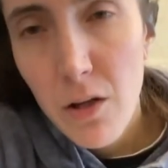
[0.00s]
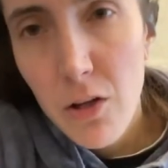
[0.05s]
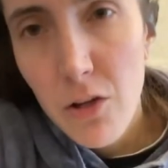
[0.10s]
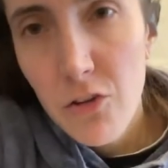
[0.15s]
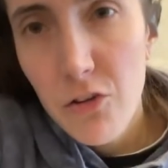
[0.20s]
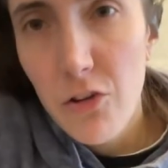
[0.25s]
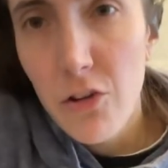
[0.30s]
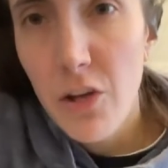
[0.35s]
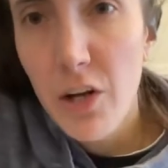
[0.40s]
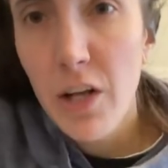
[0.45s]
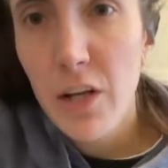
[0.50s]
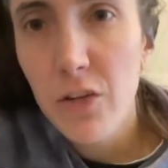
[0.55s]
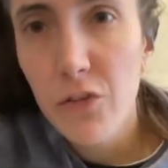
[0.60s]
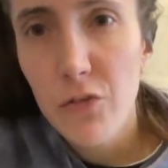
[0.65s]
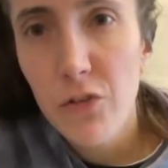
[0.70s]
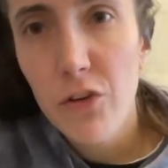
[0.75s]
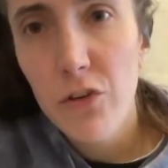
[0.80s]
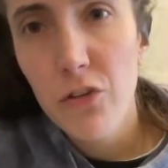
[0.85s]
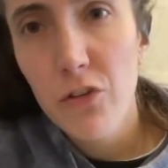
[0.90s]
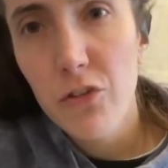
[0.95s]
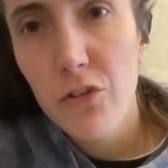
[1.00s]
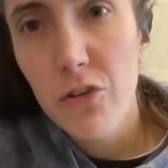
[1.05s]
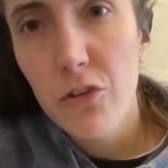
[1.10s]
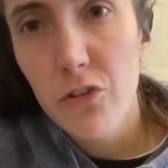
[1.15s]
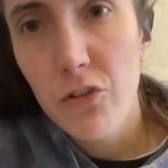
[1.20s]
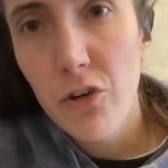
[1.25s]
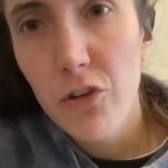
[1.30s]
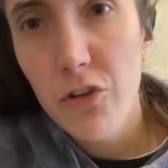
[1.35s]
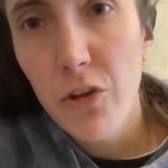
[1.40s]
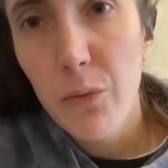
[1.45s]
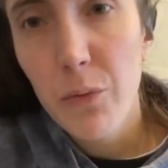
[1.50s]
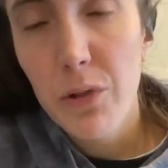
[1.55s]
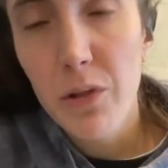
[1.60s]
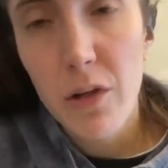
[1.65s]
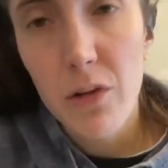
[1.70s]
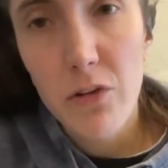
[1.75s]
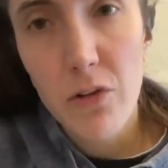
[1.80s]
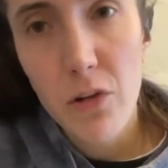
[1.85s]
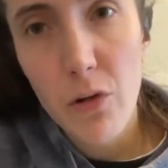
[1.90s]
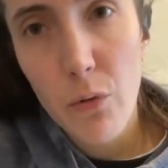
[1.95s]
So the next verse starts out with
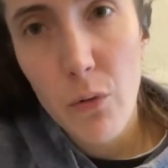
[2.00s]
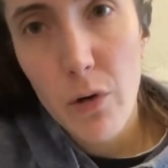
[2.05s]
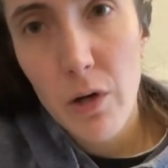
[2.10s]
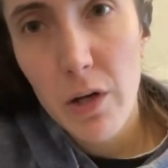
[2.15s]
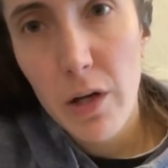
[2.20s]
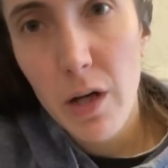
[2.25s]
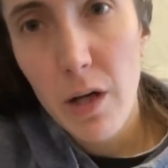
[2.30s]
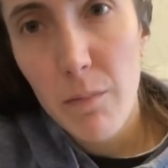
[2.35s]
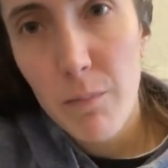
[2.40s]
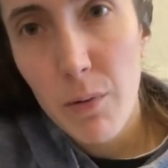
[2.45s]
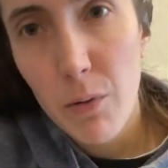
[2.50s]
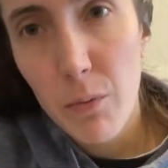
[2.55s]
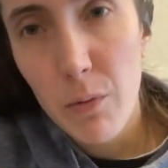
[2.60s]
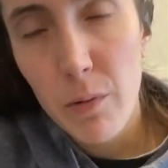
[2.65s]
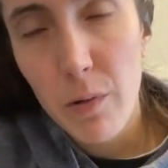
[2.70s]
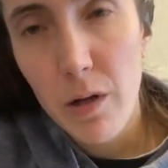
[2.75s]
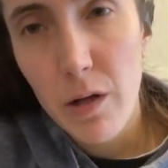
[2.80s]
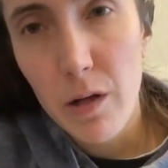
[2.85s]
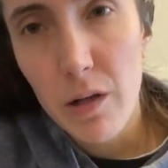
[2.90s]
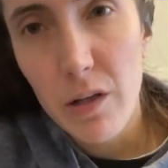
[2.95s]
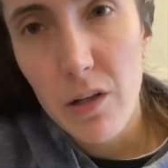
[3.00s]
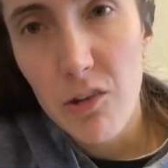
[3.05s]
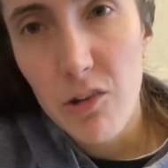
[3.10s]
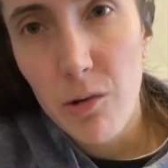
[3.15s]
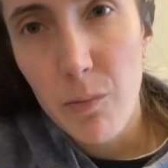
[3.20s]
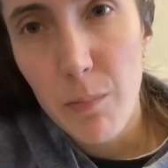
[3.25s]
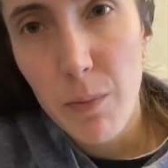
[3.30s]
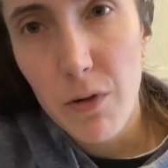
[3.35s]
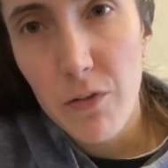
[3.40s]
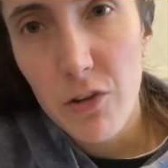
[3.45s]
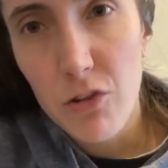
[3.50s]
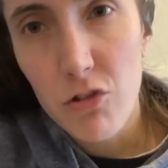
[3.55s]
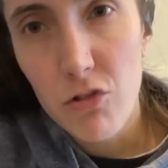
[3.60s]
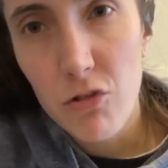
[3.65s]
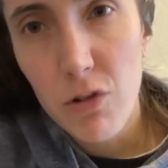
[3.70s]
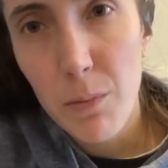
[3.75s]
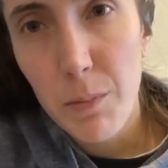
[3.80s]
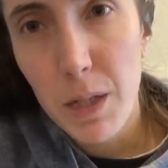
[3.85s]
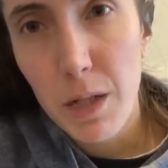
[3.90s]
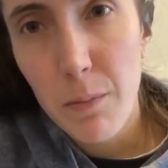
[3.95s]
that C chord again, but we're gonna ease up on the
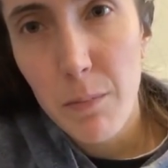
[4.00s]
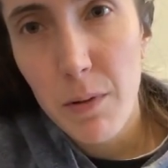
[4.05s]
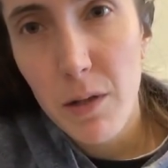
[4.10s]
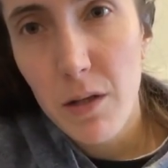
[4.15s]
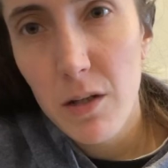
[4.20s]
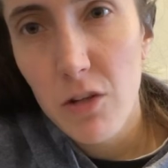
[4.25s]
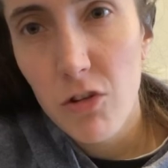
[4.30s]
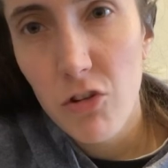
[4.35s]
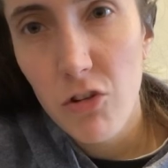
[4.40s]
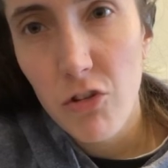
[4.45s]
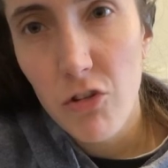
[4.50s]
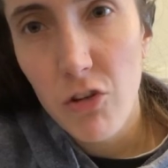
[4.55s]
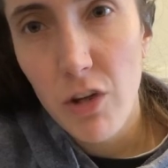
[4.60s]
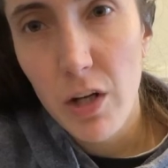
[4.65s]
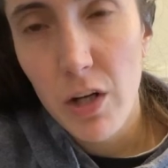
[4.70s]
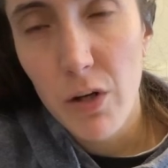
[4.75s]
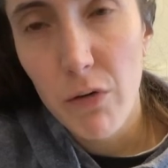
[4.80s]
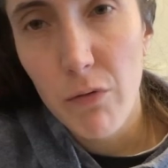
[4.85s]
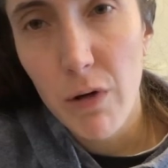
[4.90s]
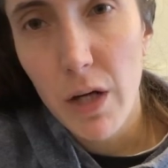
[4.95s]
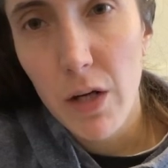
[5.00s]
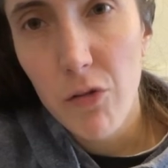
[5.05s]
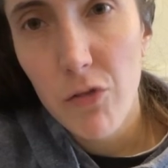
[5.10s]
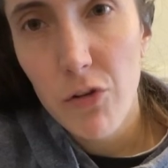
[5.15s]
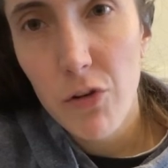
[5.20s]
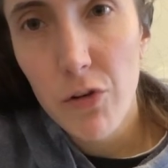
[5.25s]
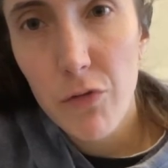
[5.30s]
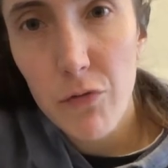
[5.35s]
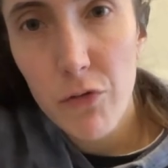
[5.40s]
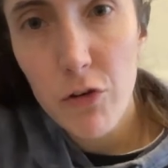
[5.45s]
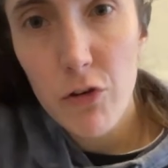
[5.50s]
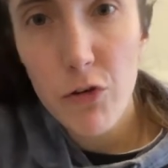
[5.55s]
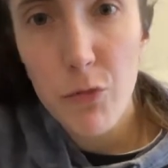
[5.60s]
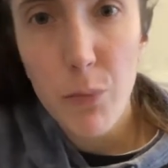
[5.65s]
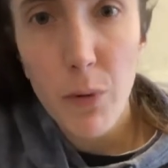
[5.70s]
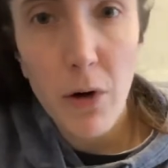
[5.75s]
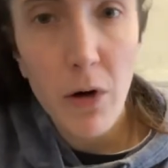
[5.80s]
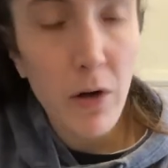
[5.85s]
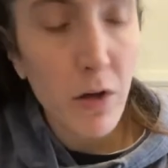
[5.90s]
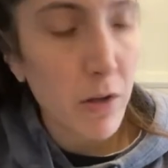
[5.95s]
strumming a bit and just let it ring for the
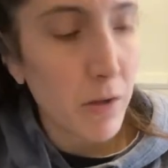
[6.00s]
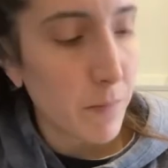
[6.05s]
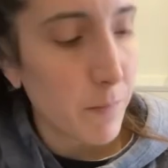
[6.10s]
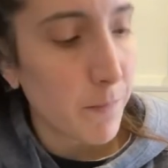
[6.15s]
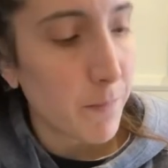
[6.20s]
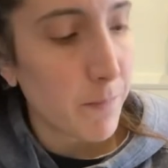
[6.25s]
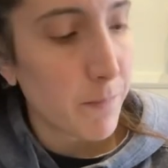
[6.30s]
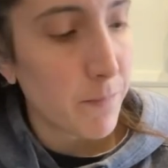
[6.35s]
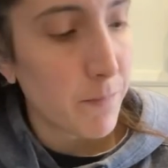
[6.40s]
first part.